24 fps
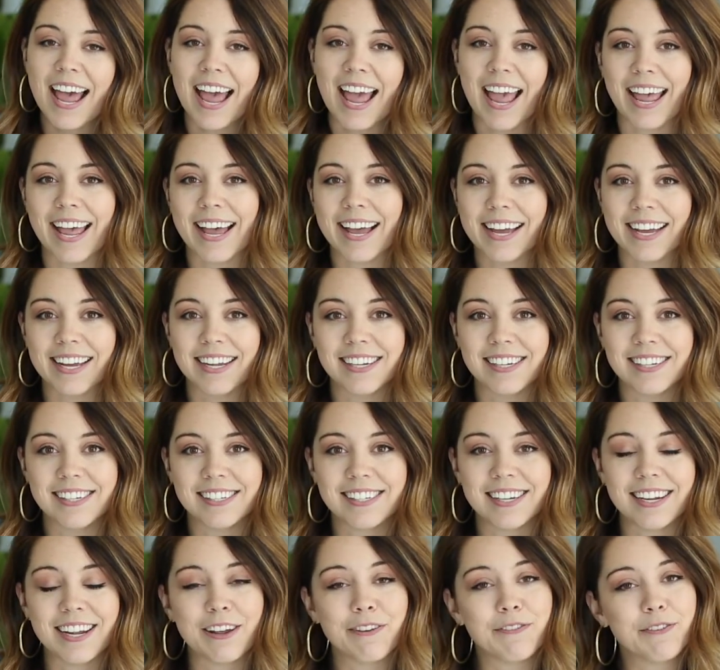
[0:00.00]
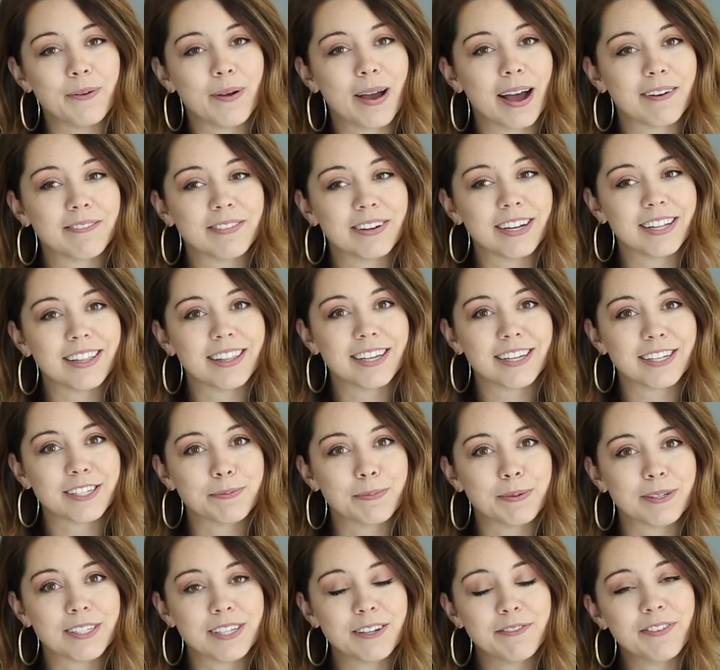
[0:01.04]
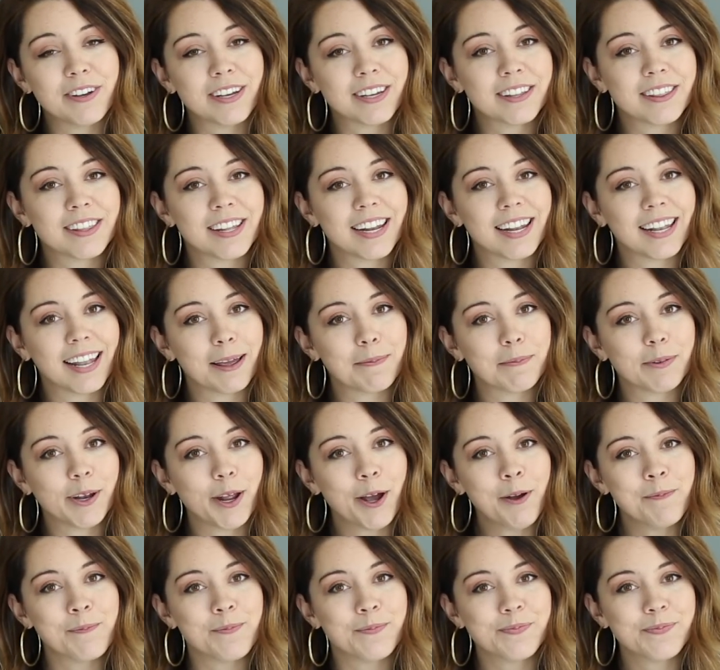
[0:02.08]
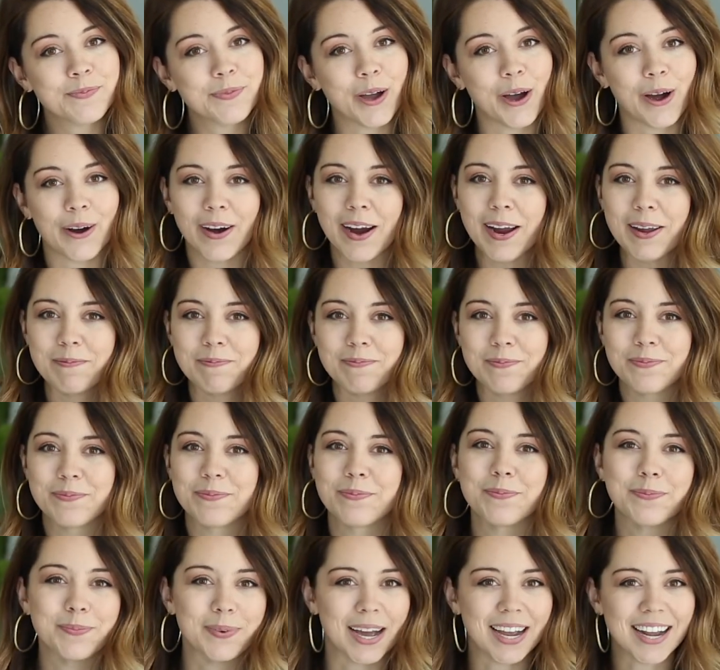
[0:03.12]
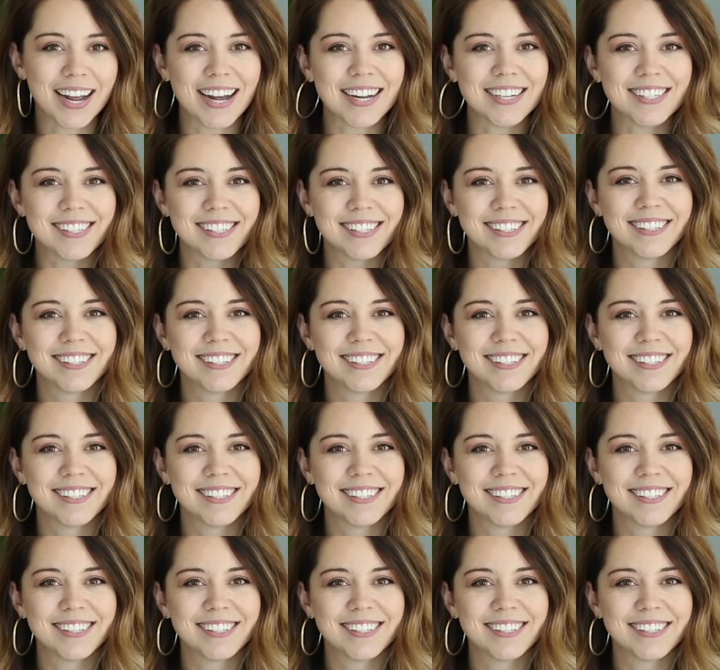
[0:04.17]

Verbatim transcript: And if you have anything specific, then let me know. All right, bye guys.